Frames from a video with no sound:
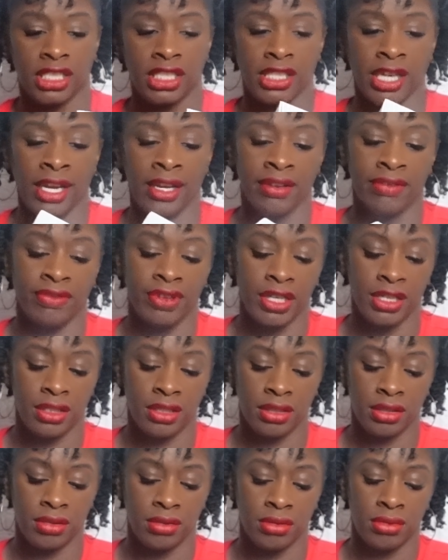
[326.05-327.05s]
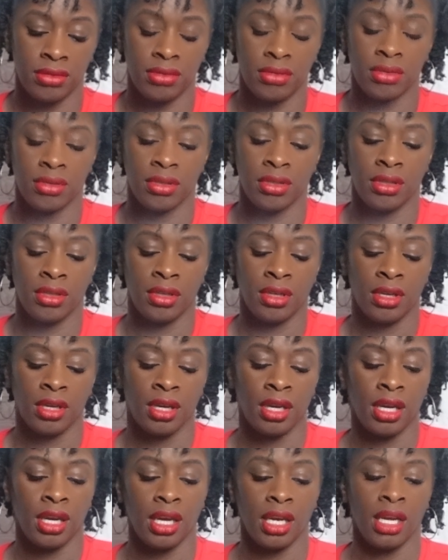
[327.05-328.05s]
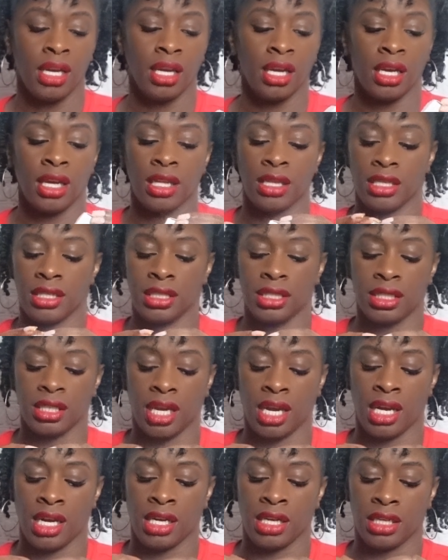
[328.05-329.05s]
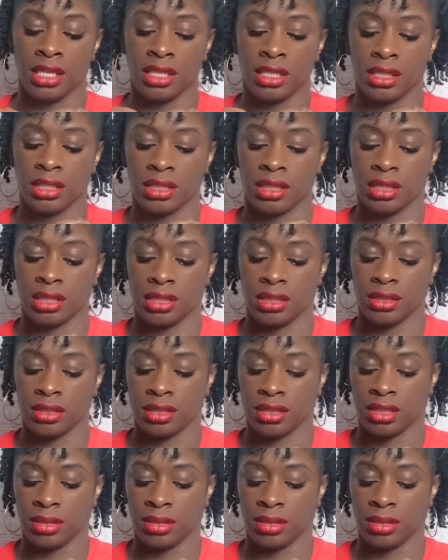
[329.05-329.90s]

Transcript: shake vessel. And this is how it looks.